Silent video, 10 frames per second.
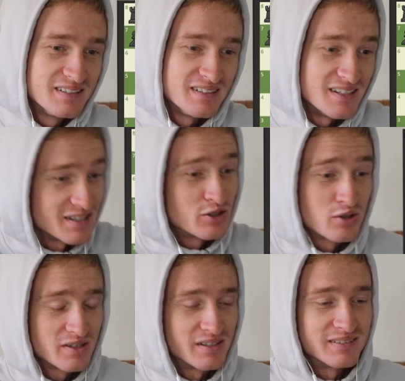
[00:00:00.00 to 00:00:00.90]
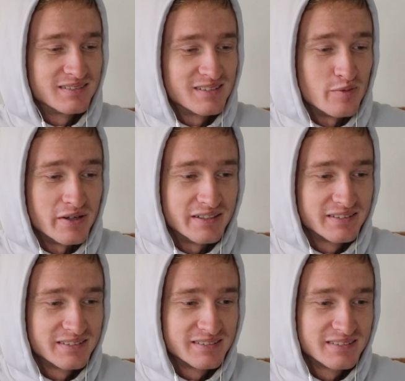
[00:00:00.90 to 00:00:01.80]
is interesting to me.
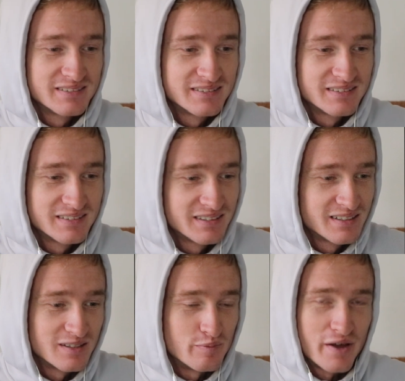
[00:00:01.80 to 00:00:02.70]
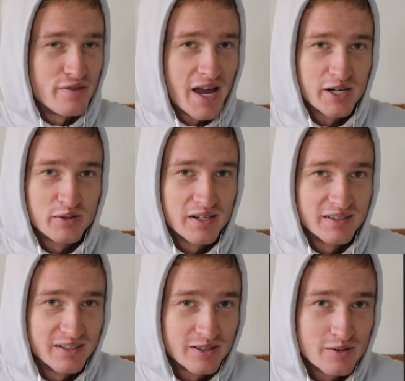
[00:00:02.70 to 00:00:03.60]
The Pythagorean
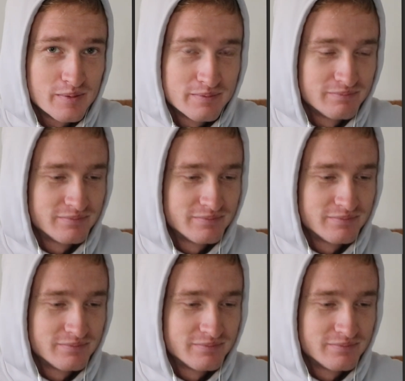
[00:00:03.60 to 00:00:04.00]
theorem,